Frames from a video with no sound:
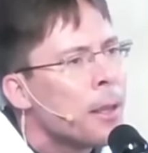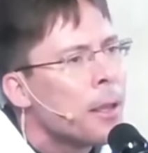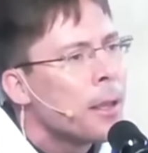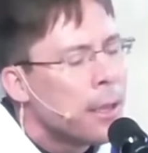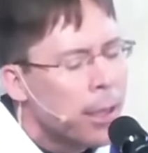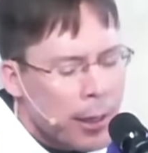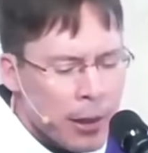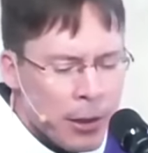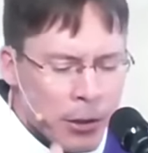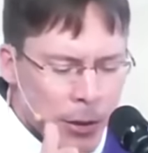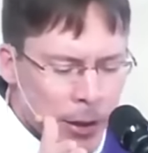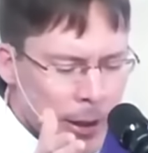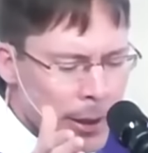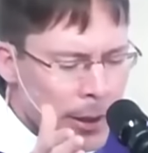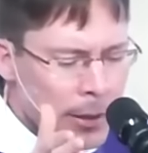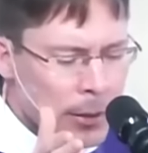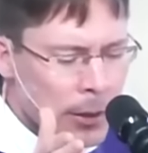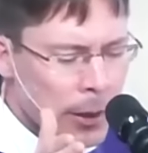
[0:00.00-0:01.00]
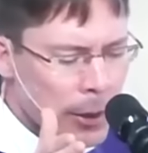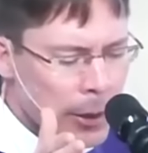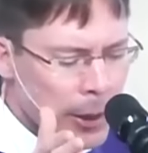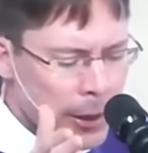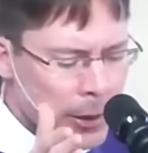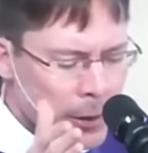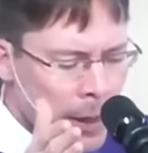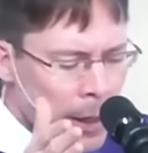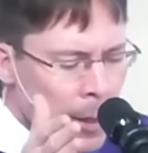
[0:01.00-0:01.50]
He is, he is, a, he
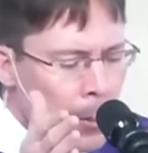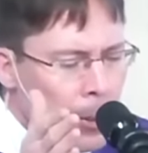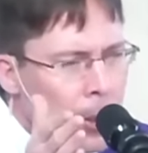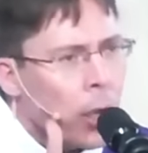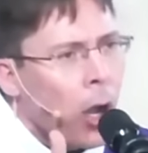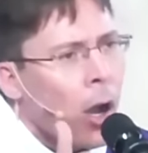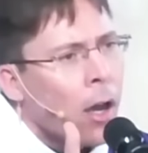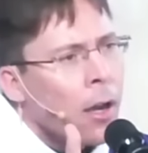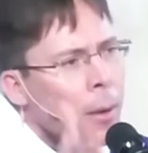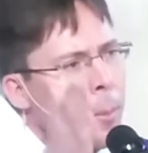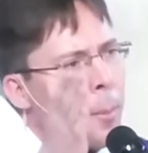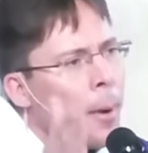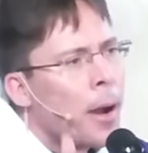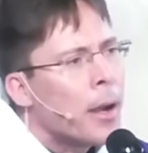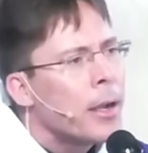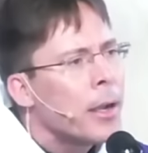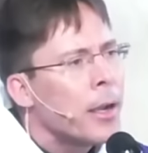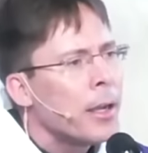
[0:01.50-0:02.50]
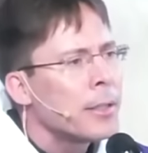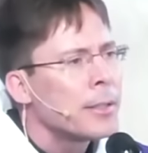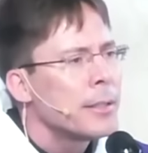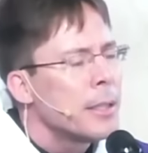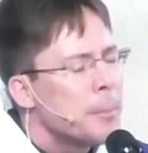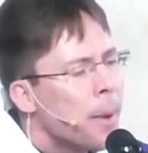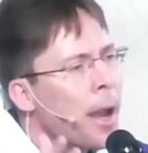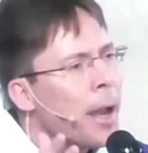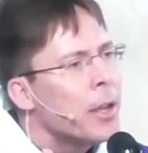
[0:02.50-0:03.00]
is God among us,
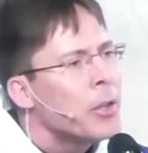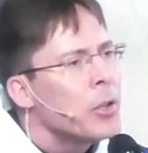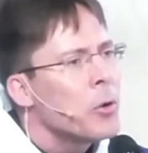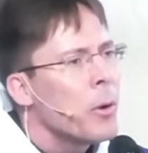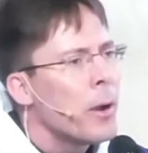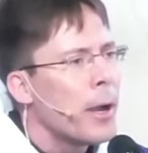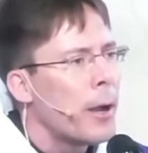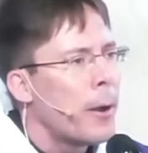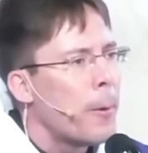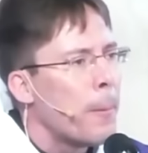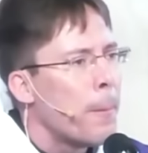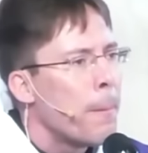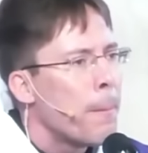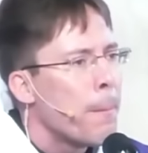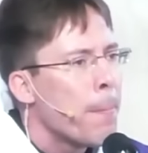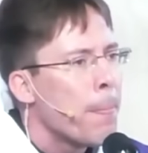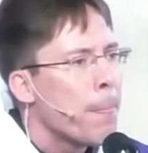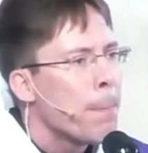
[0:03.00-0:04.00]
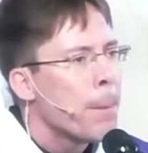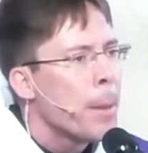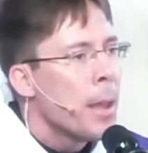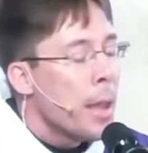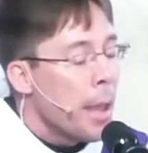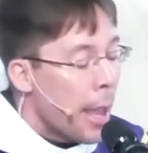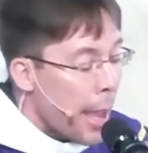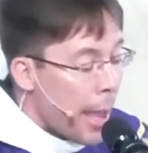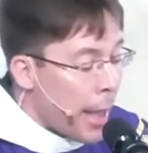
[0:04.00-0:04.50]
Emmanuel.
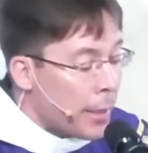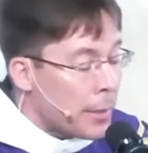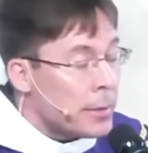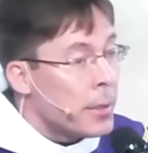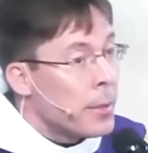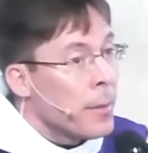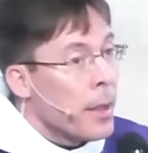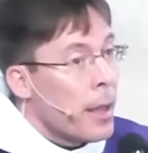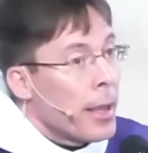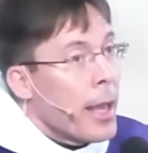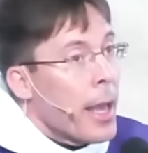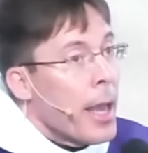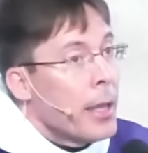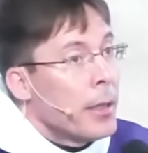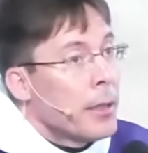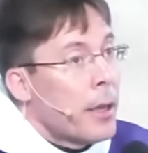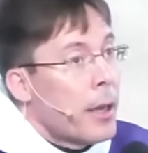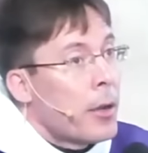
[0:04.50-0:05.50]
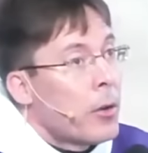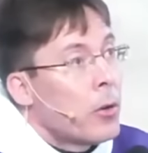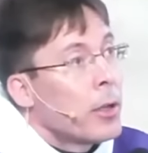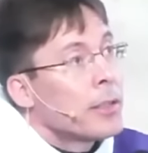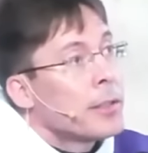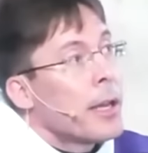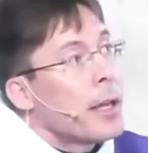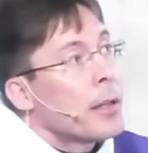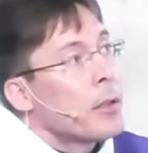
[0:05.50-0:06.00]
And again, I don't know
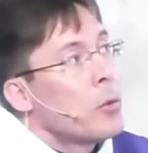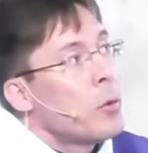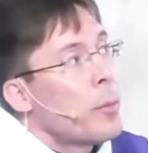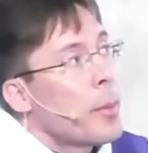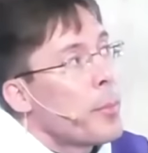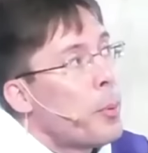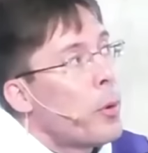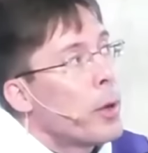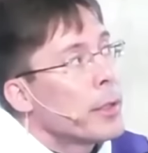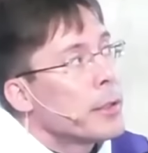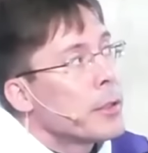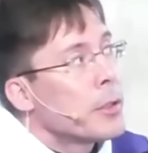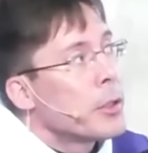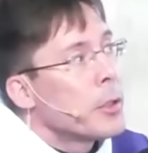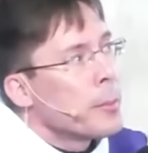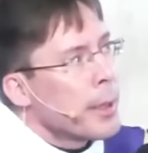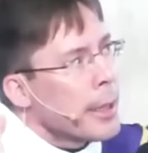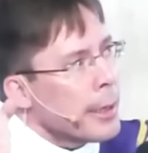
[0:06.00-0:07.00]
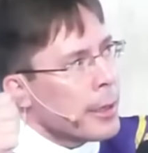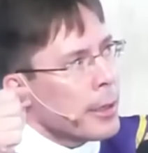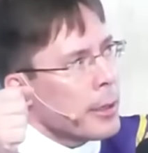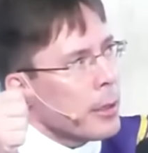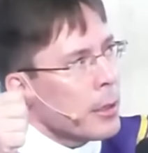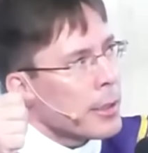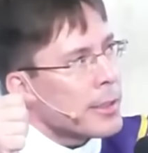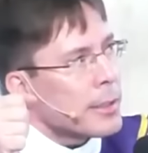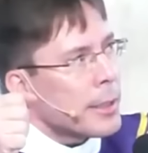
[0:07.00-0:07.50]
exactly what my point is here. I'm getting a
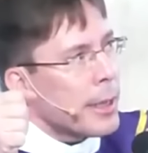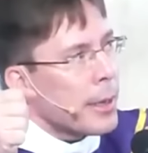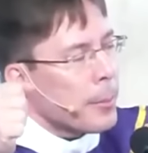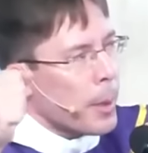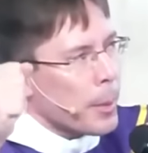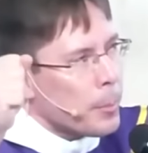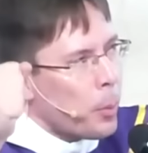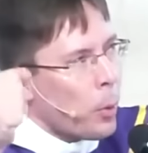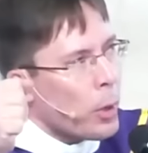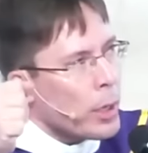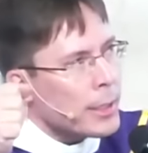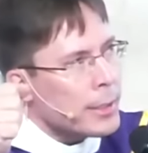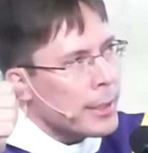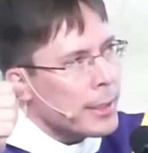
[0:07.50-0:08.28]
little excited. My point